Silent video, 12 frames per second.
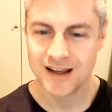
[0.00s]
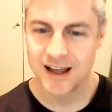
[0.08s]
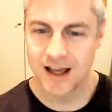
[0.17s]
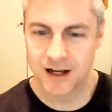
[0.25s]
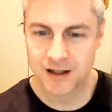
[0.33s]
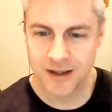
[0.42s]

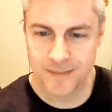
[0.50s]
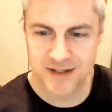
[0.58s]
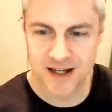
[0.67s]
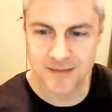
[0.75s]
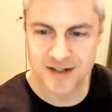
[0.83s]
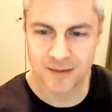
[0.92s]
Eclipse
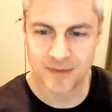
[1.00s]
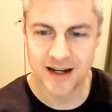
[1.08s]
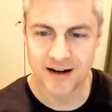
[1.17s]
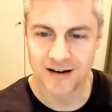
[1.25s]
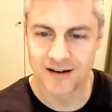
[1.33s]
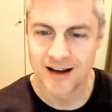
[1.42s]
comes up
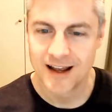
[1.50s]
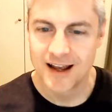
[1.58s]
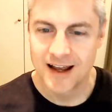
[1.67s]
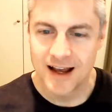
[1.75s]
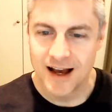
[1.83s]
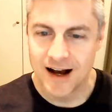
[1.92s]
here.
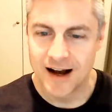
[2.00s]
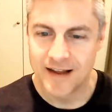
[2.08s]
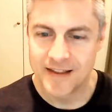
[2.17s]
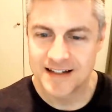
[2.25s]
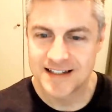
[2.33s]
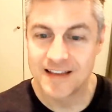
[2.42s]
Uh,
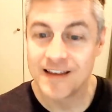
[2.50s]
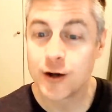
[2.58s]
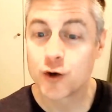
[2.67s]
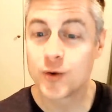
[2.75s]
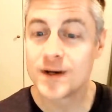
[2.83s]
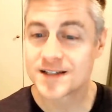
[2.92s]
they say the
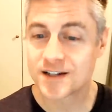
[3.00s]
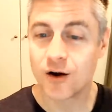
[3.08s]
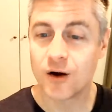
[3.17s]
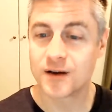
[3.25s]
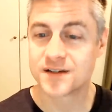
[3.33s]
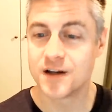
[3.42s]
increased
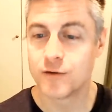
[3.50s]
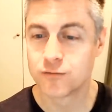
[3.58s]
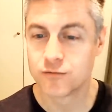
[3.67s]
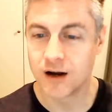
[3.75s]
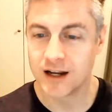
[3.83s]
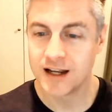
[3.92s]
cost of
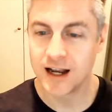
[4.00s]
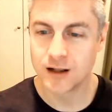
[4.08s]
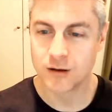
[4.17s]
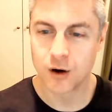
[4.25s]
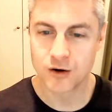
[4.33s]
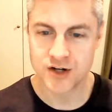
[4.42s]
running a
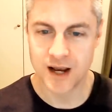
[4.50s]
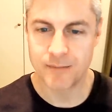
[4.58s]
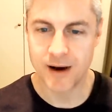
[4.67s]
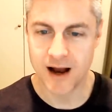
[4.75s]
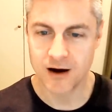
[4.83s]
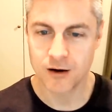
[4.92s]
large
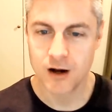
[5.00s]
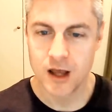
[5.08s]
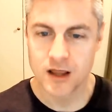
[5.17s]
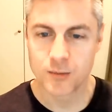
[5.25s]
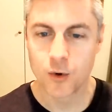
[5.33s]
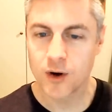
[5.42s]
empire.
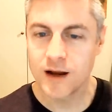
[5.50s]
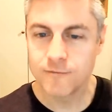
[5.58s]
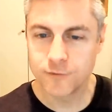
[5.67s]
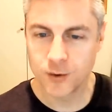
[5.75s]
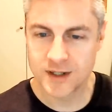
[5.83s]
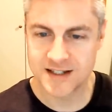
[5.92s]
The more
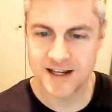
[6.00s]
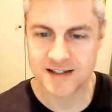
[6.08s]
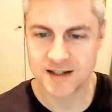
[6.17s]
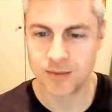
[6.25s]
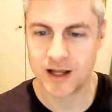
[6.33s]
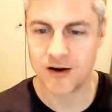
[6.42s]
influence
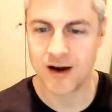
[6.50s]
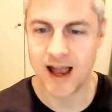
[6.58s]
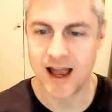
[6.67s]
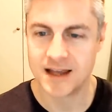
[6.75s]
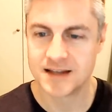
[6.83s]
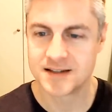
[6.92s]
discs a player
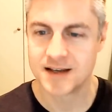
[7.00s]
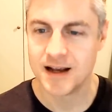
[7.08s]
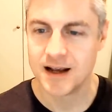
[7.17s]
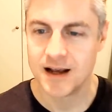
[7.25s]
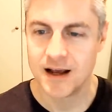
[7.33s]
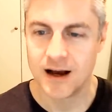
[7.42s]
has,
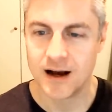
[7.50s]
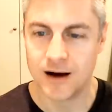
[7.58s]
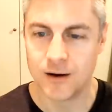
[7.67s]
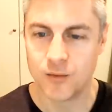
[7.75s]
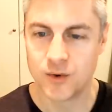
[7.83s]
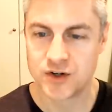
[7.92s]

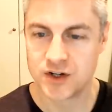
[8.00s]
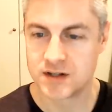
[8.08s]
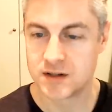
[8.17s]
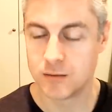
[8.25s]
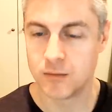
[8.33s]
uh, which is